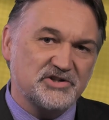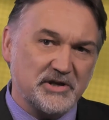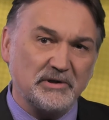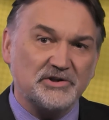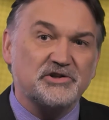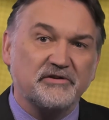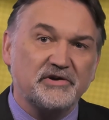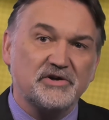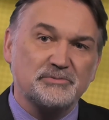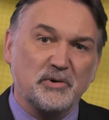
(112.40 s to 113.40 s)
Similar to the
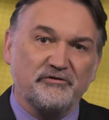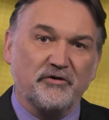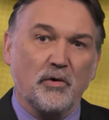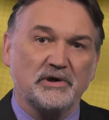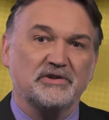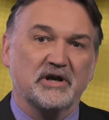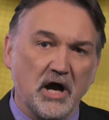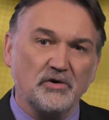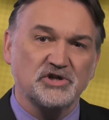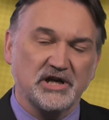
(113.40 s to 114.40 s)
views put forward in the
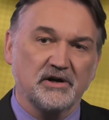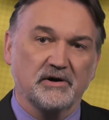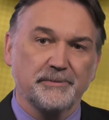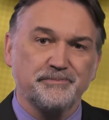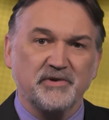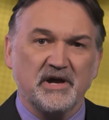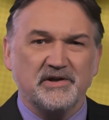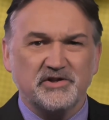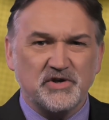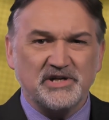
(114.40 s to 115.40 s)
culture era,
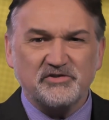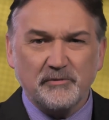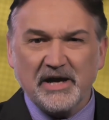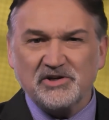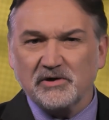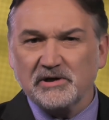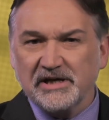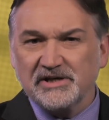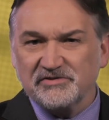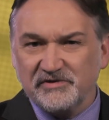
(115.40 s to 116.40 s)
the transformational
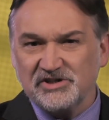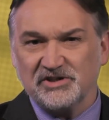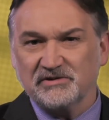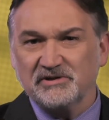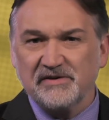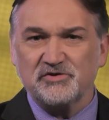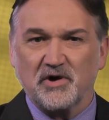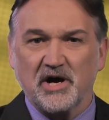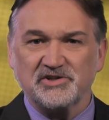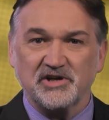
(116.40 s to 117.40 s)
leader's vision gives
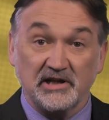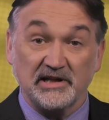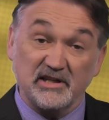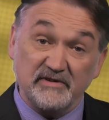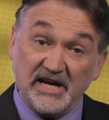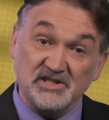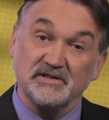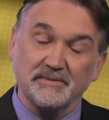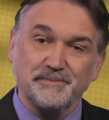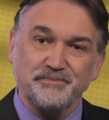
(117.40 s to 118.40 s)
rise to collective
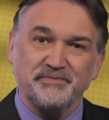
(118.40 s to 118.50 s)
action.